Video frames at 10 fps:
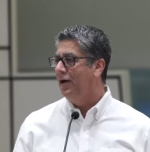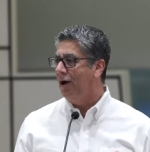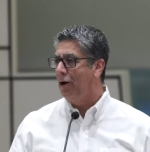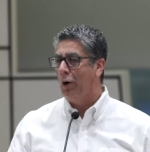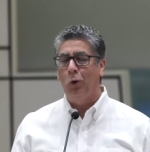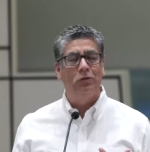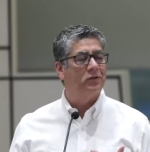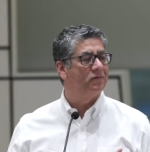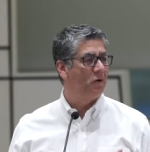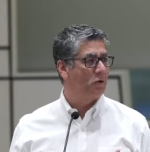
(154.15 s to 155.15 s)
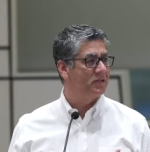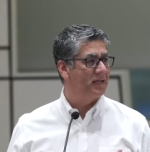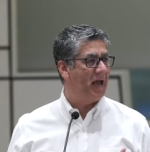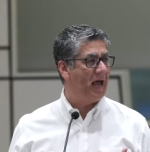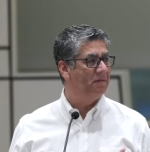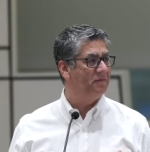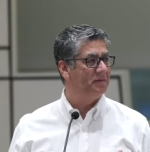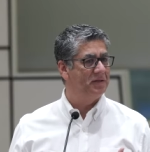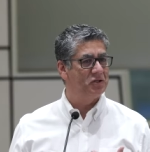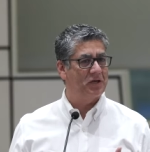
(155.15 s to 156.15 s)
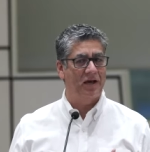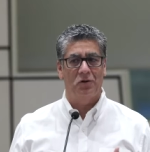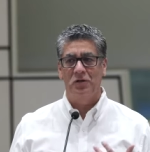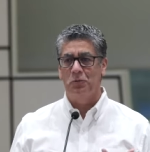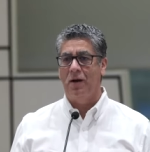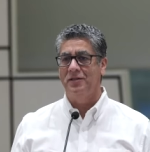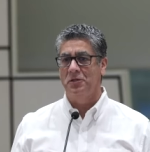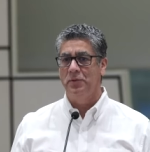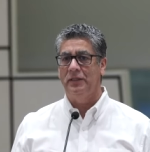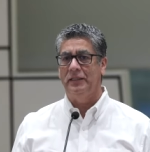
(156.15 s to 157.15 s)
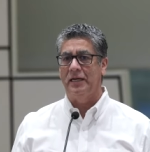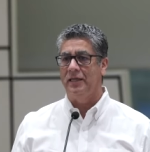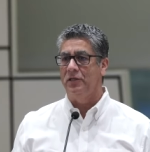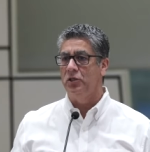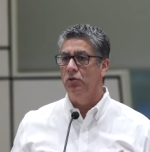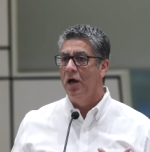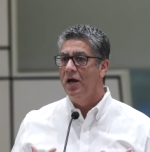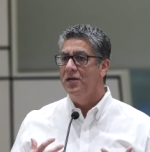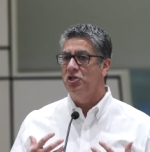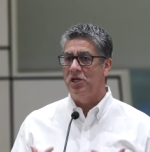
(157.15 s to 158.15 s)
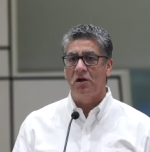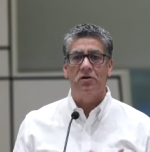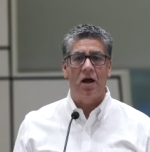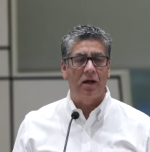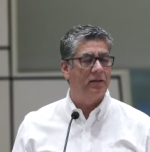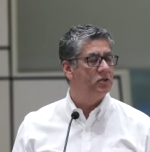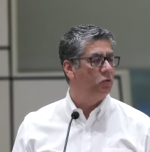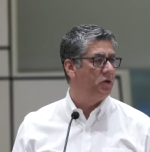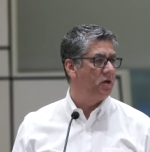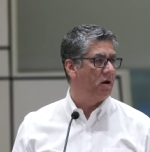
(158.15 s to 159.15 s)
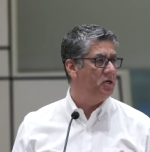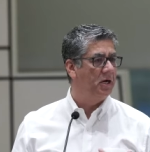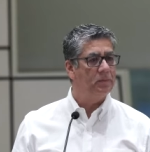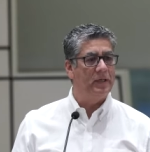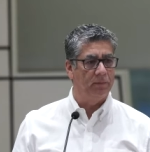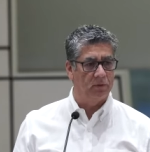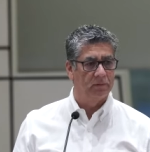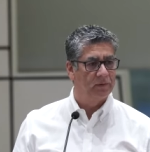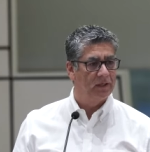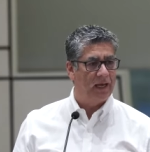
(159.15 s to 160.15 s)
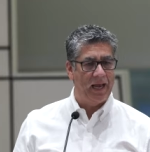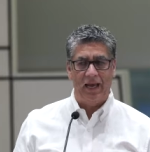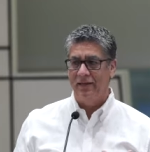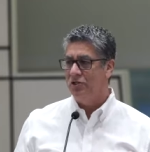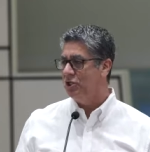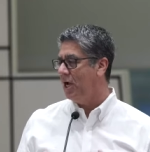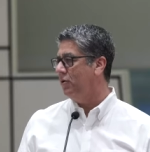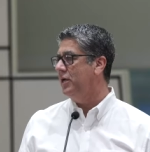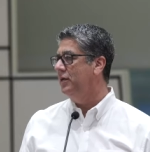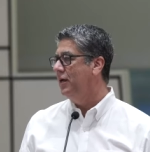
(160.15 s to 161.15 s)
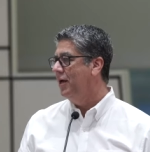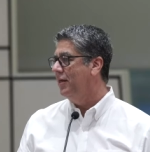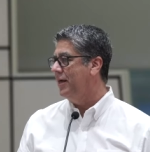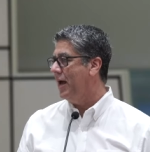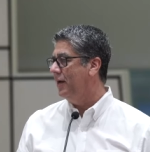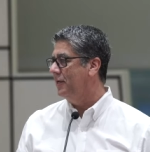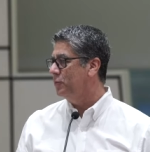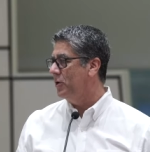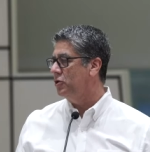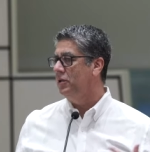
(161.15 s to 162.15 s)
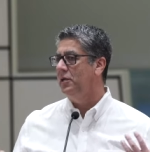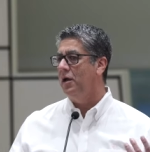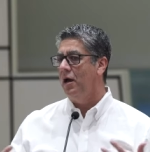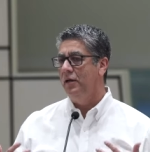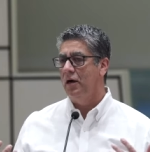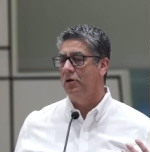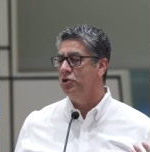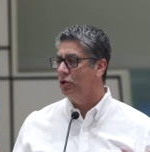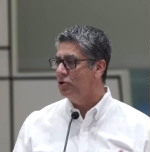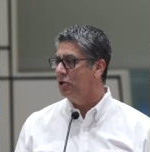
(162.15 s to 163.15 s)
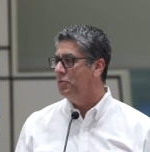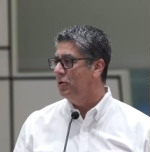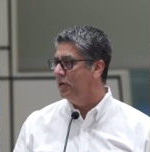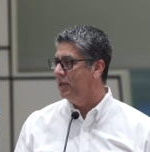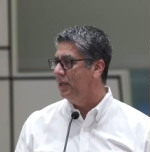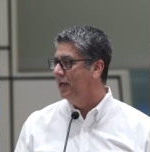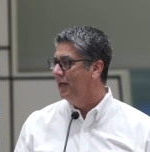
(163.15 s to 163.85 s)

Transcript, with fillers: our older folks have this kind of responsibility, I think, to share knowledge with our young people and sharing that, especially in, in our church community,